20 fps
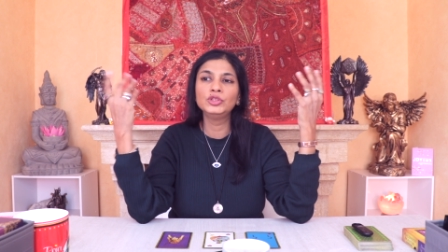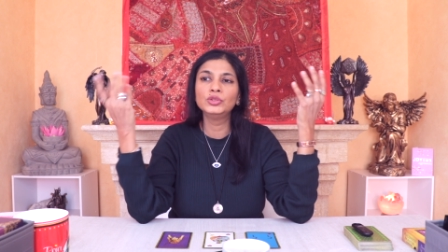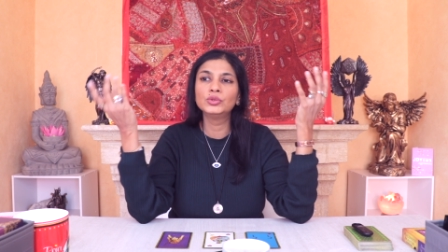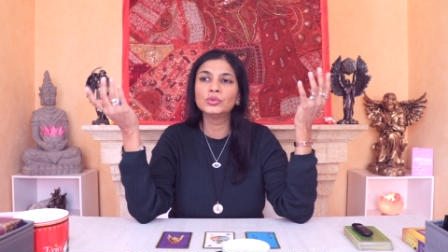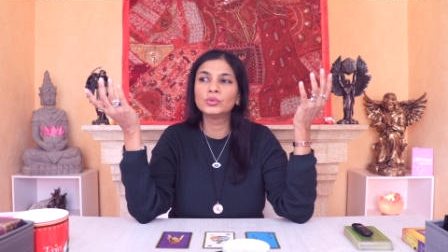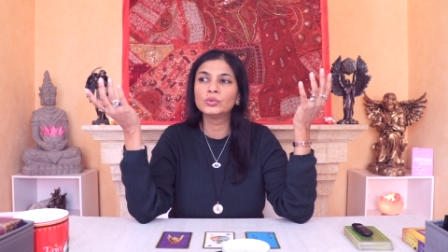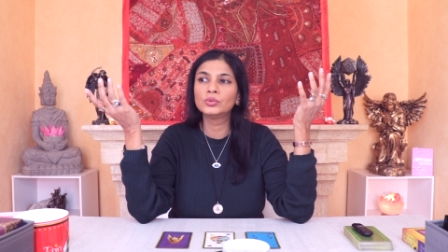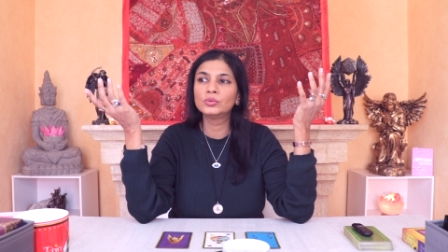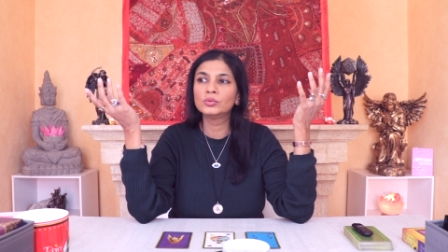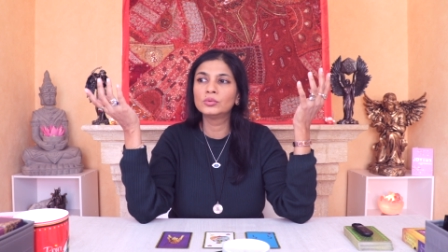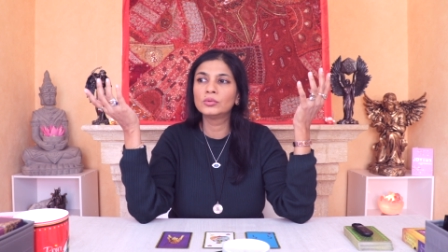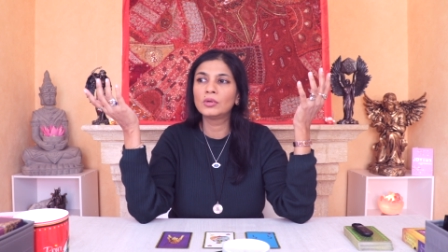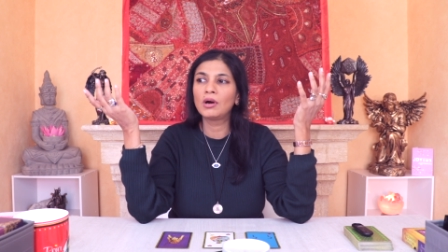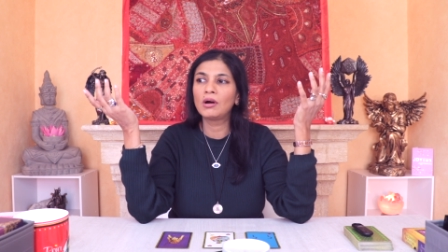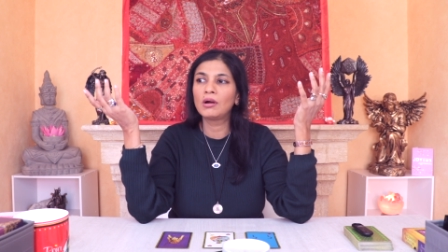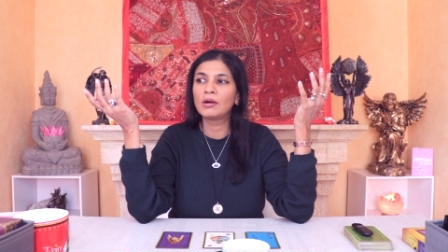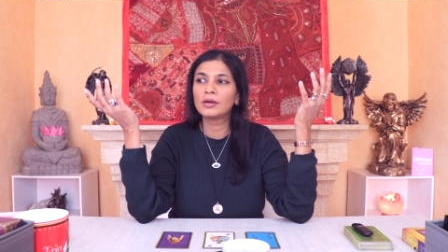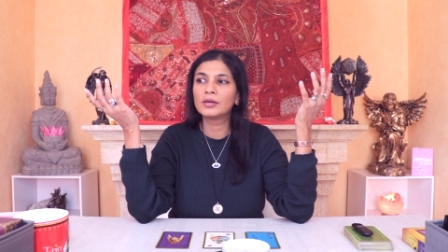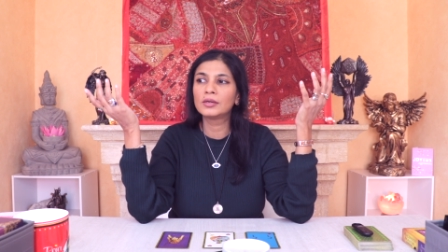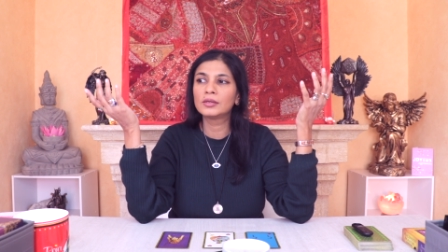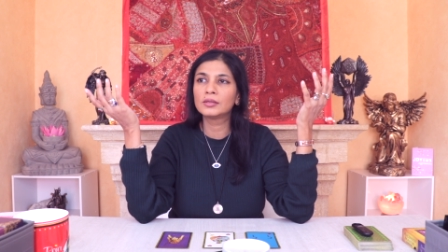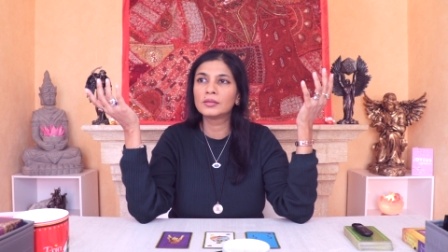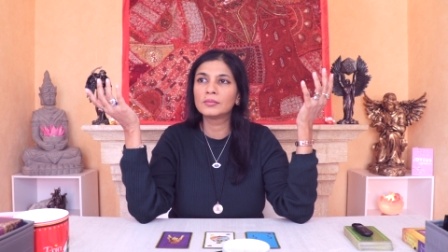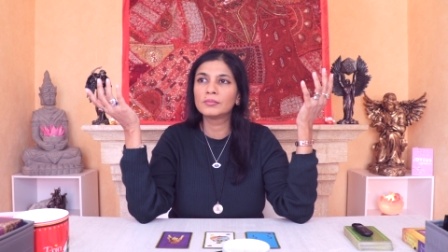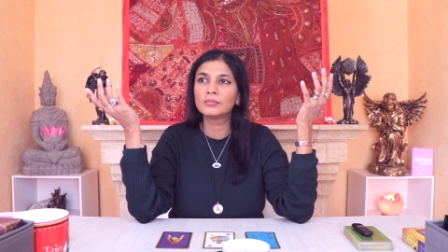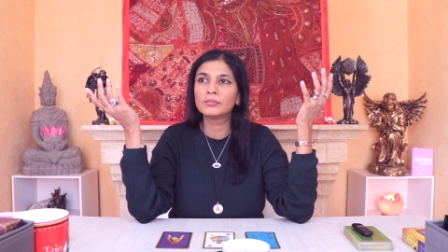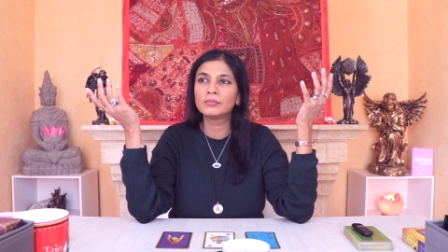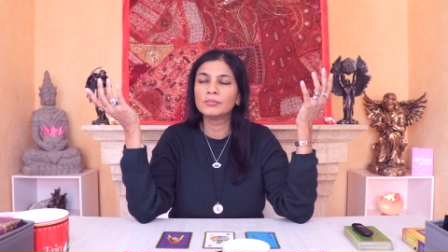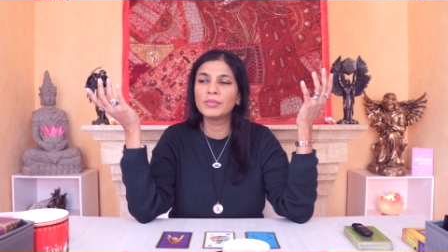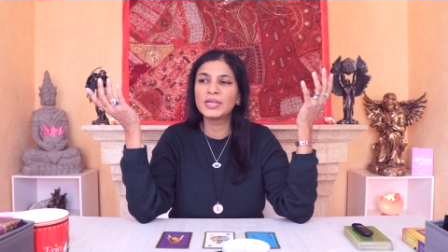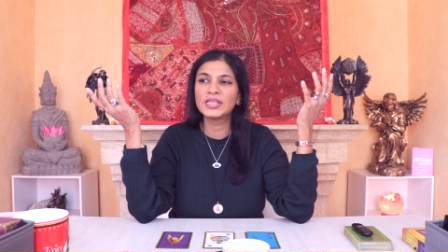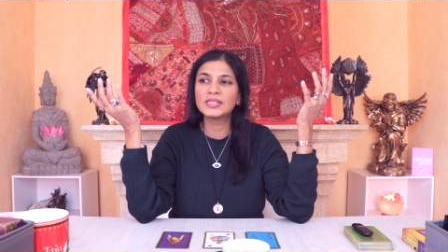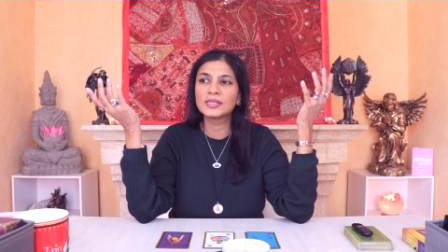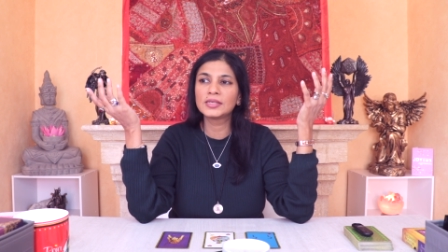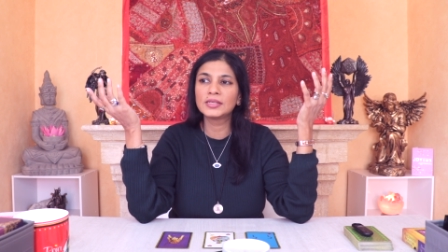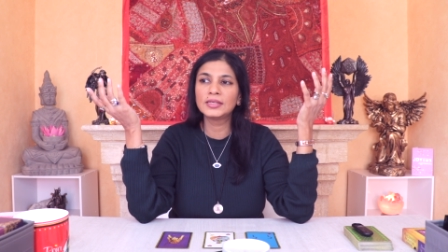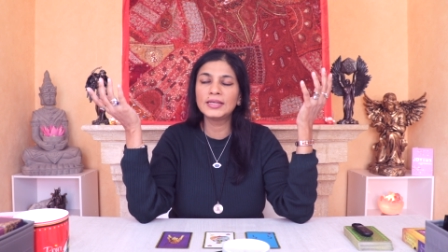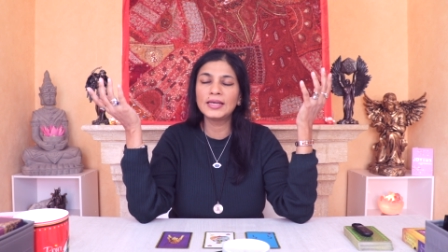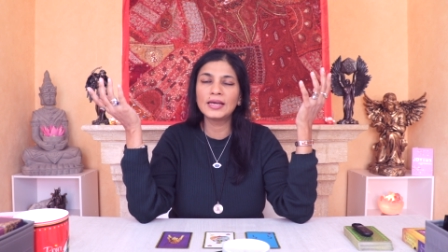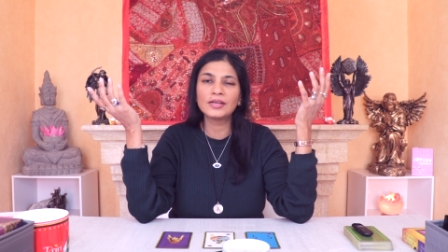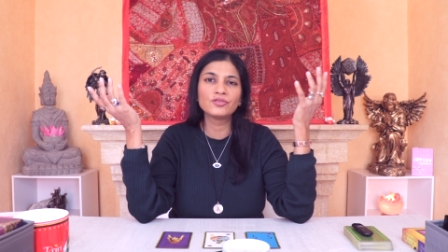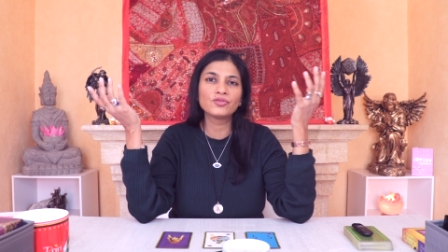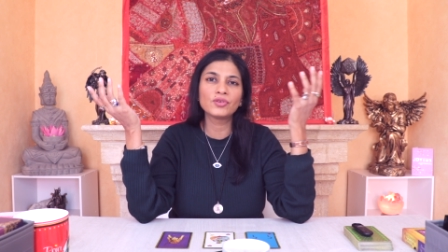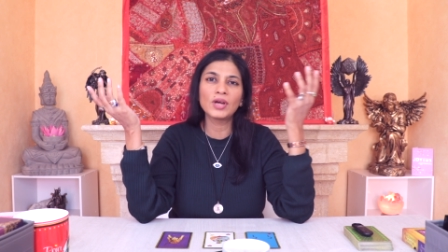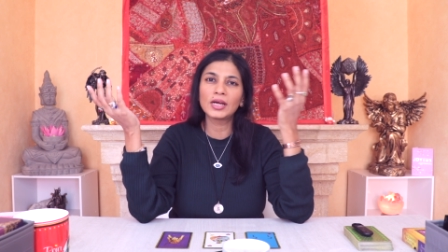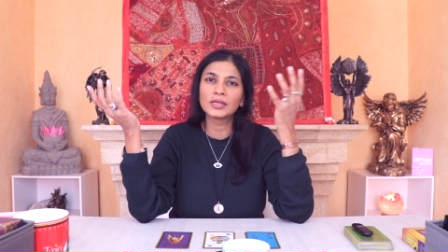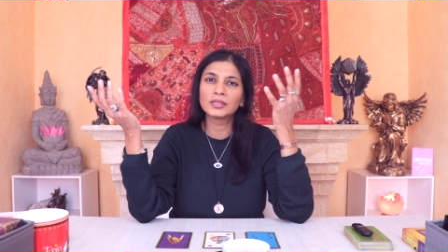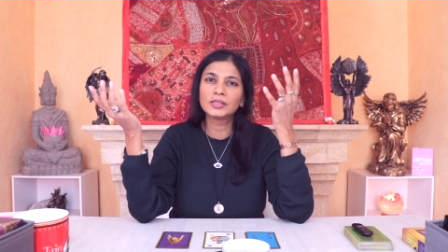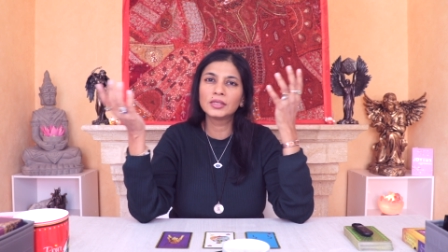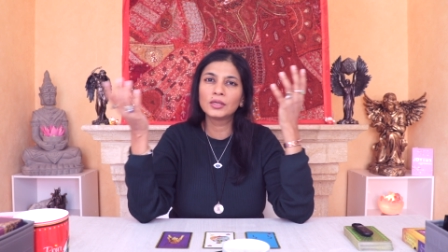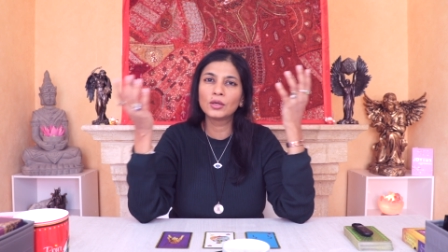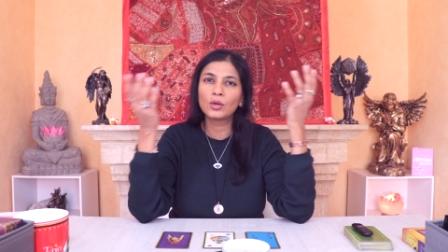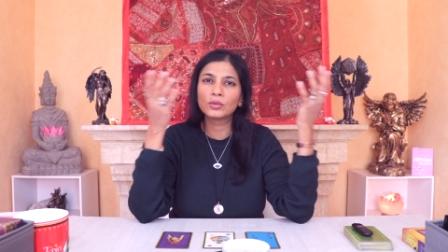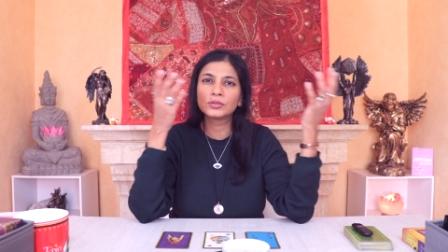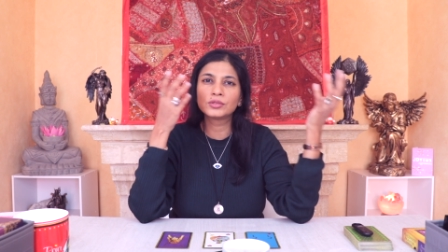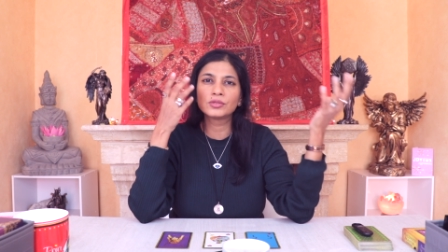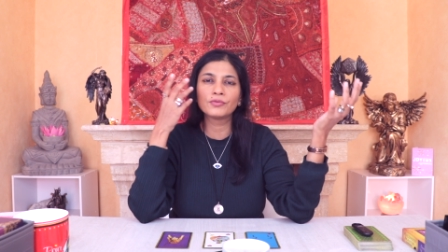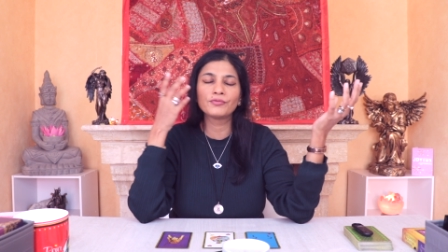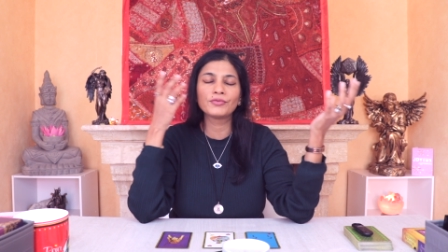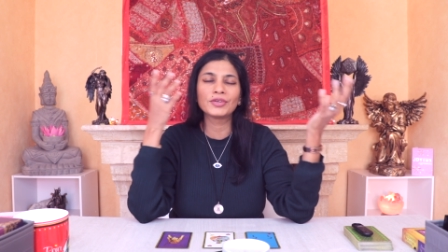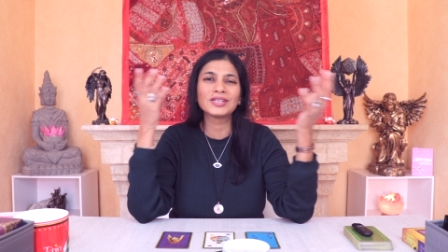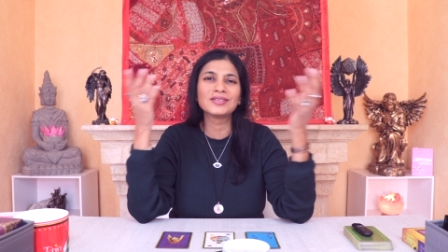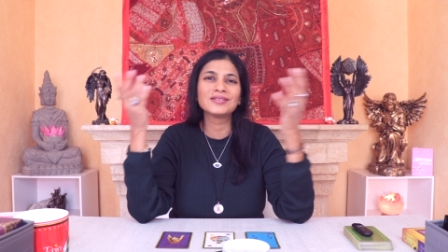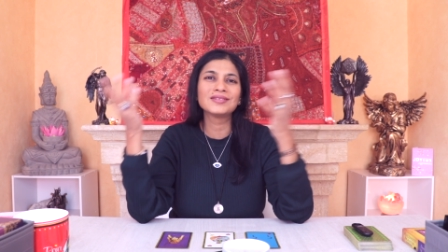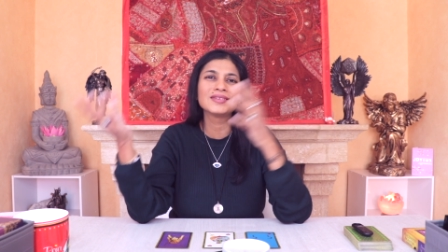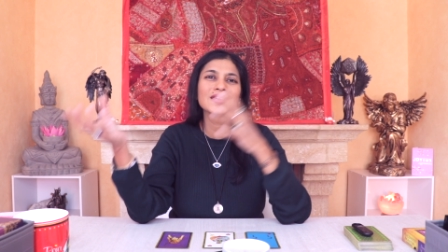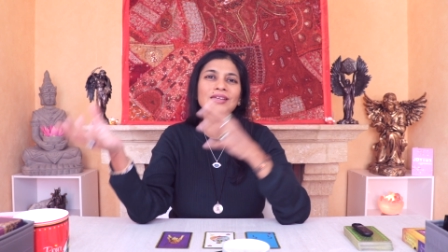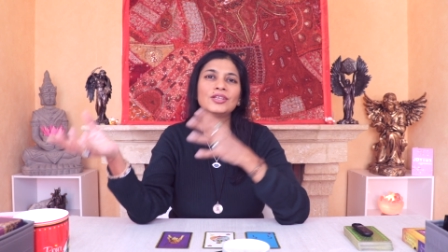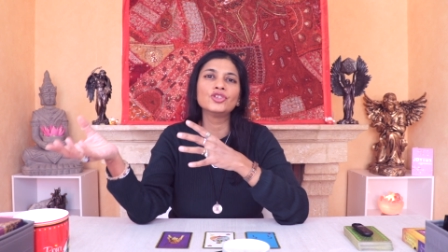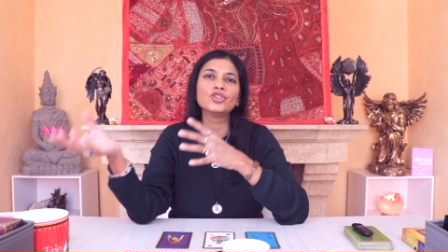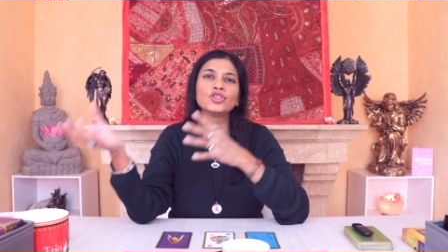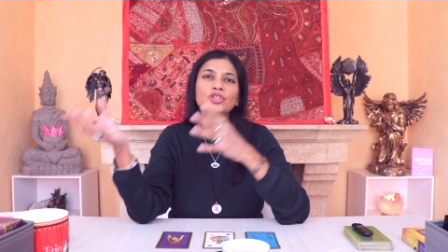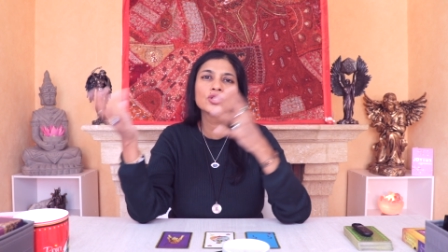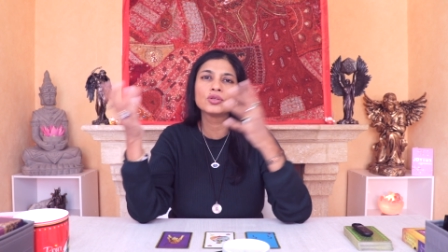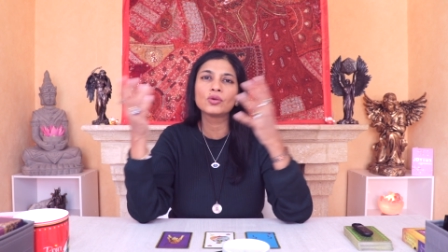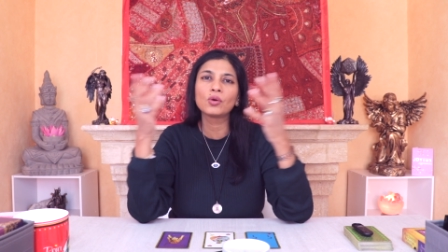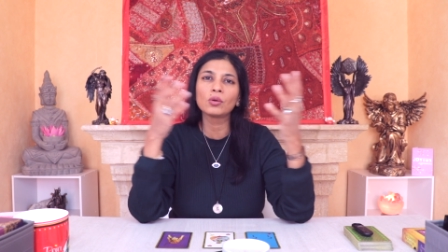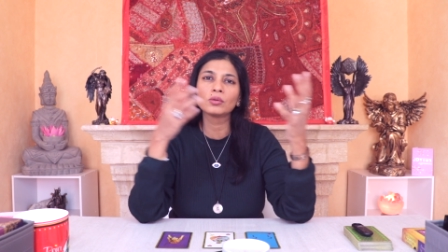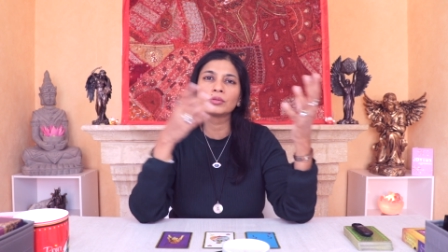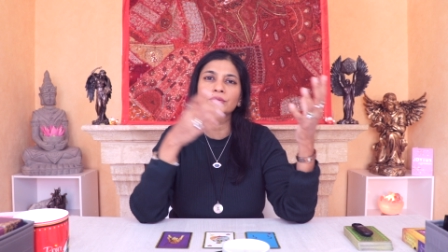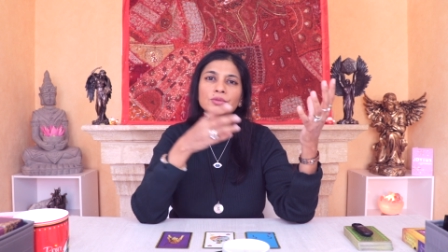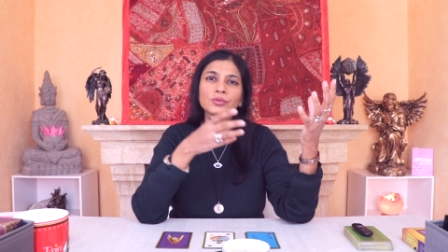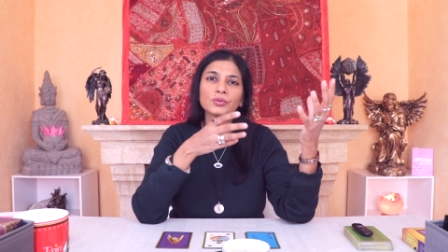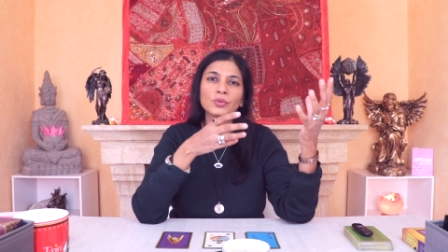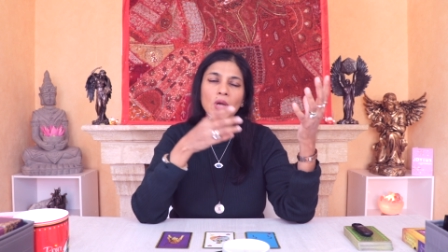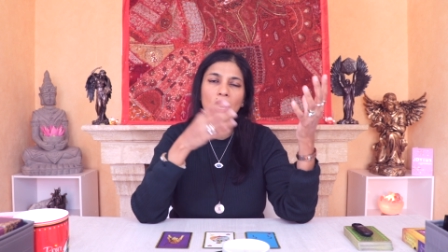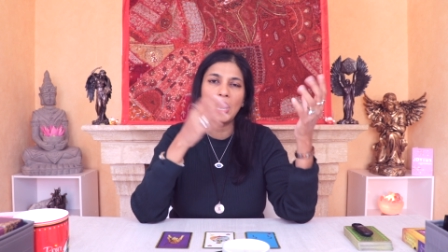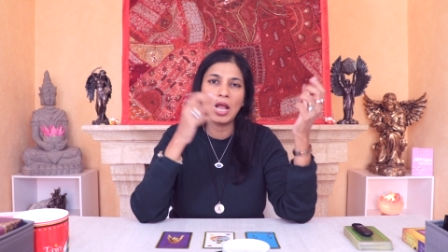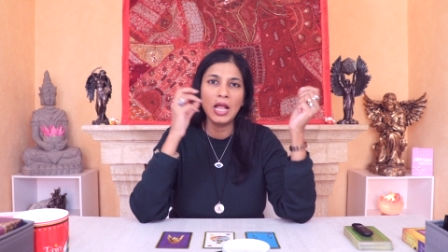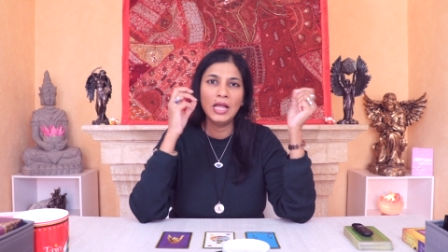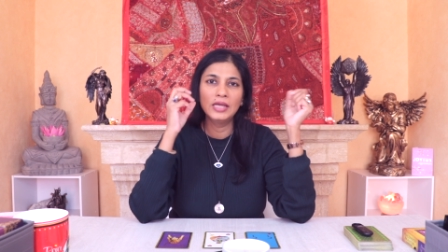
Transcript: you are basically attracting lots of attention also.